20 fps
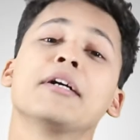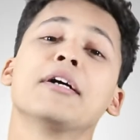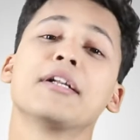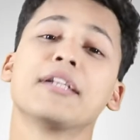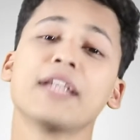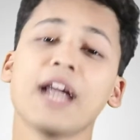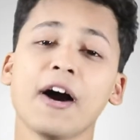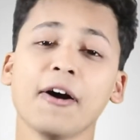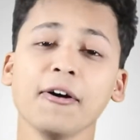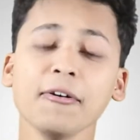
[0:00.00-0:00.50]

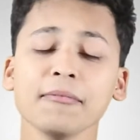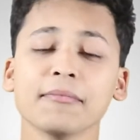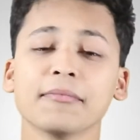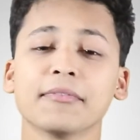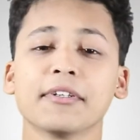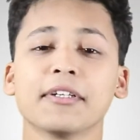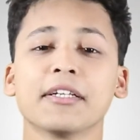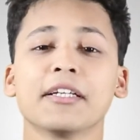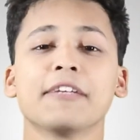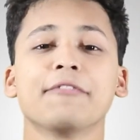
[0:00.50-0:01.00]
Now
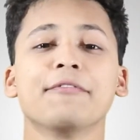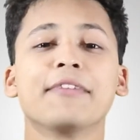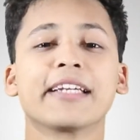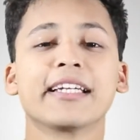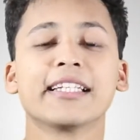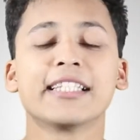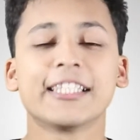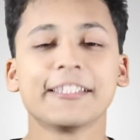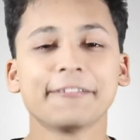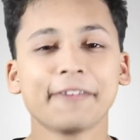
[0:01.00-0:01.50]
we
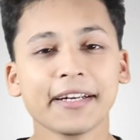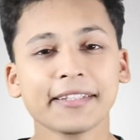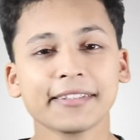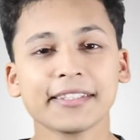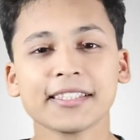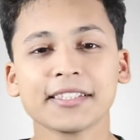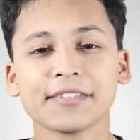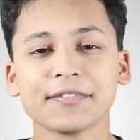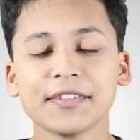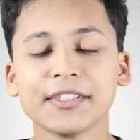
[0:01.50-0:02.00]
can divide
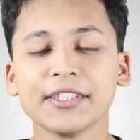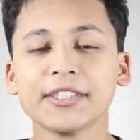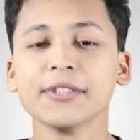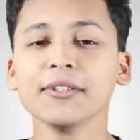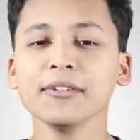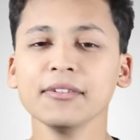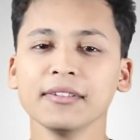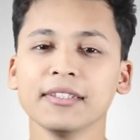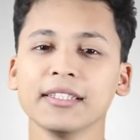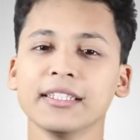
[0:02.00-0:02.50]
this
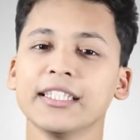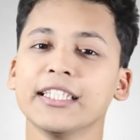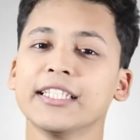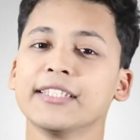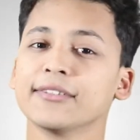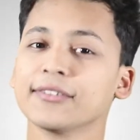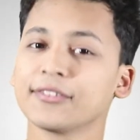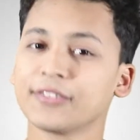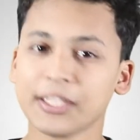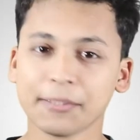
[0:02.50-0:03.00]
video
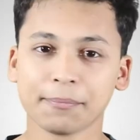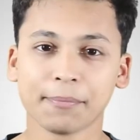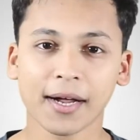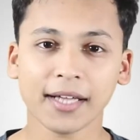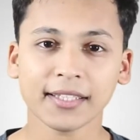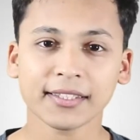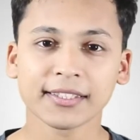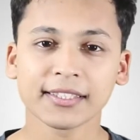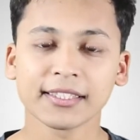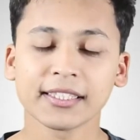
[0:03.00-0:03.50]
into three
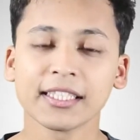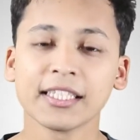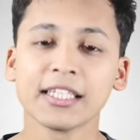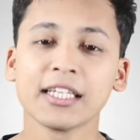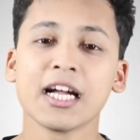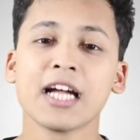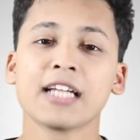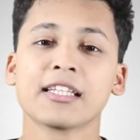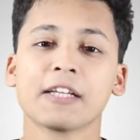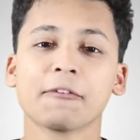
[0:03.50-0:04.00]
parts.
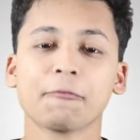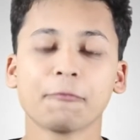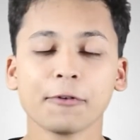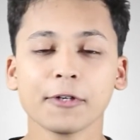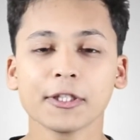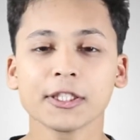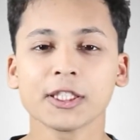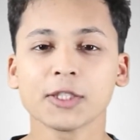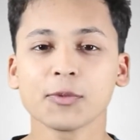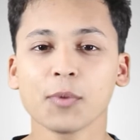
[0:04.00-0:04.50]
The
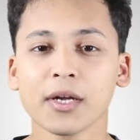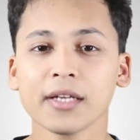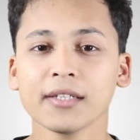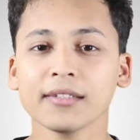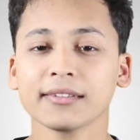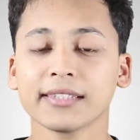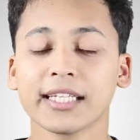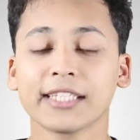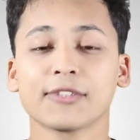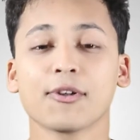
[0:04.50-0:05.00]
first
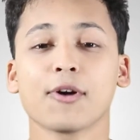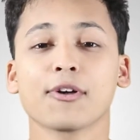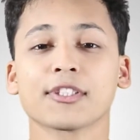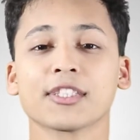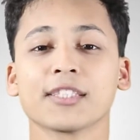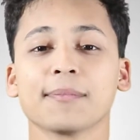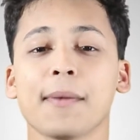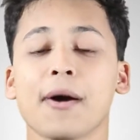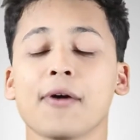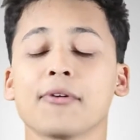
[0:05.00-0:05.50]
one that
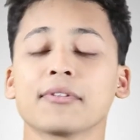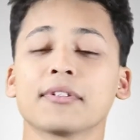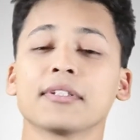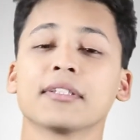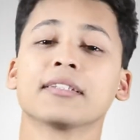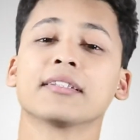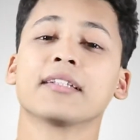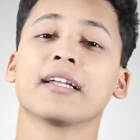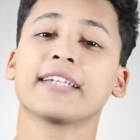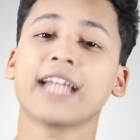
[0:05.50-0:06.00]
talks
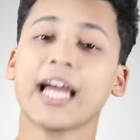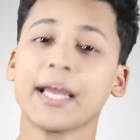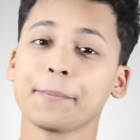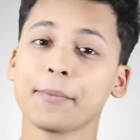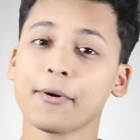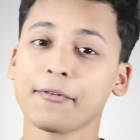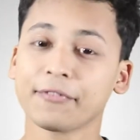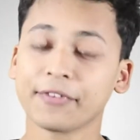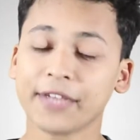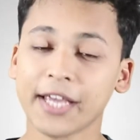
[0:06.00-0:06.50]
about the
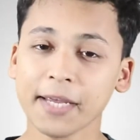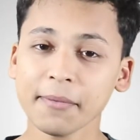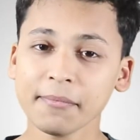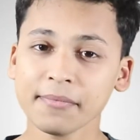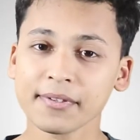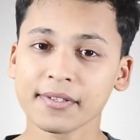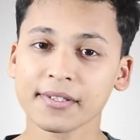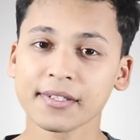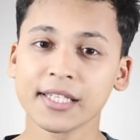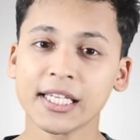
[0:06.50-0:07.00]
type of
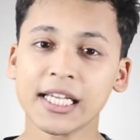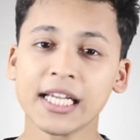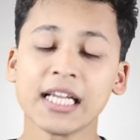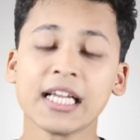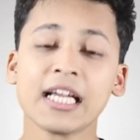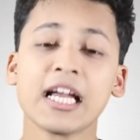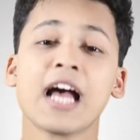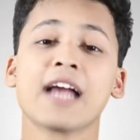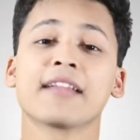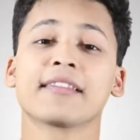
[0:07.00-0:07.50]
games.
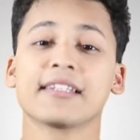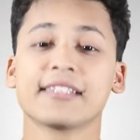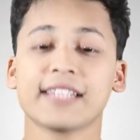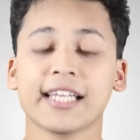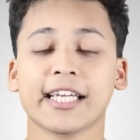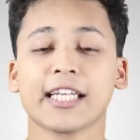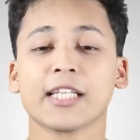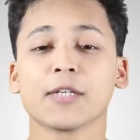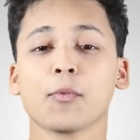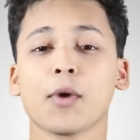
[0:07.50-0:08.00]
The
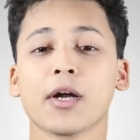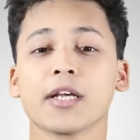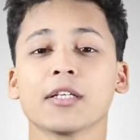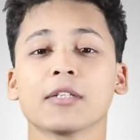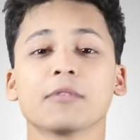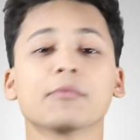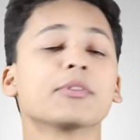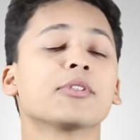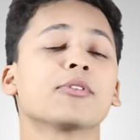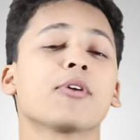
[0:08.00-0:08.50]
second
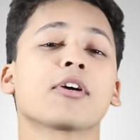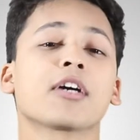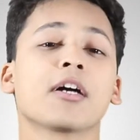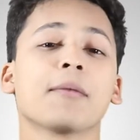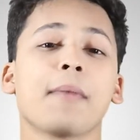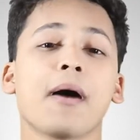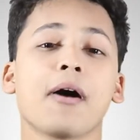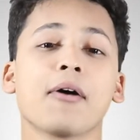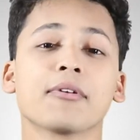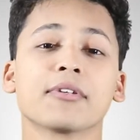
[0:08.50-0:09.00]
one would talk
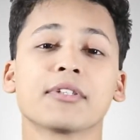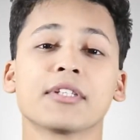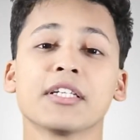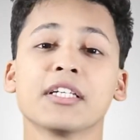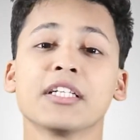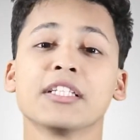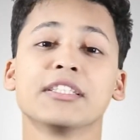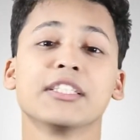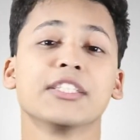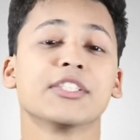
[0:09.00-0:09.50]
about
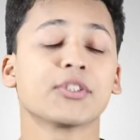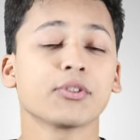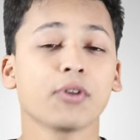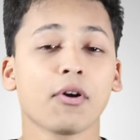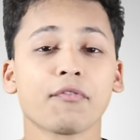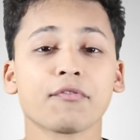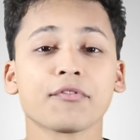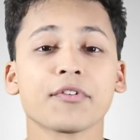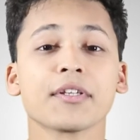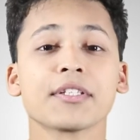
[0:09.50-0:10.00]
the
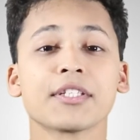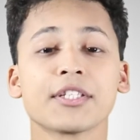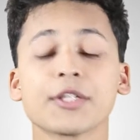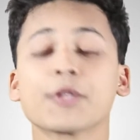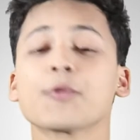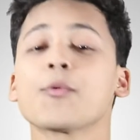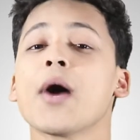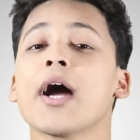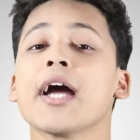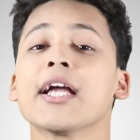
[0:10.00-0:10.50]
is
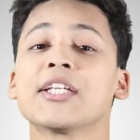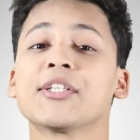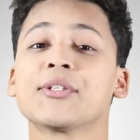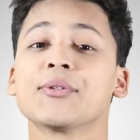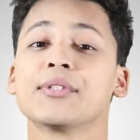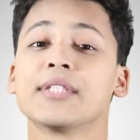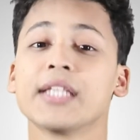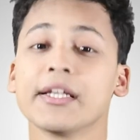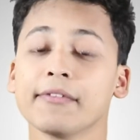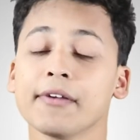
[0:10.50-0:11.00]
required
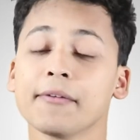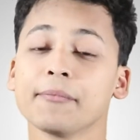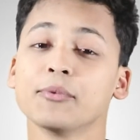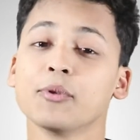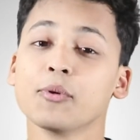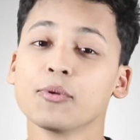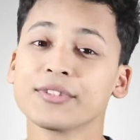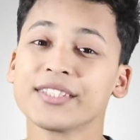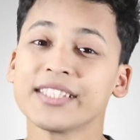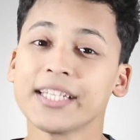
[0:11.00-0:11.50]
to develop
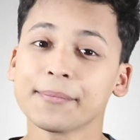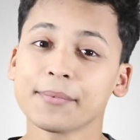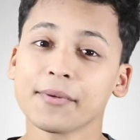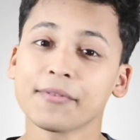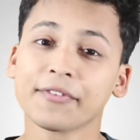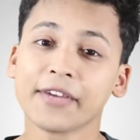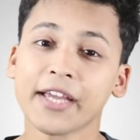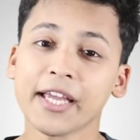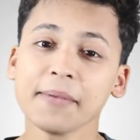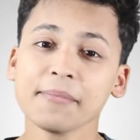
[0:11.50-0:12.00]
those type
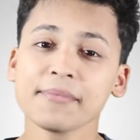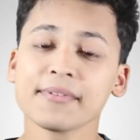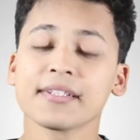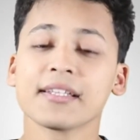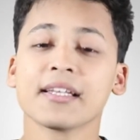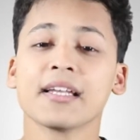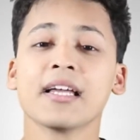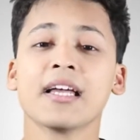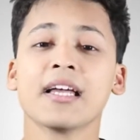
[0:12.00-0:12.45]
of games.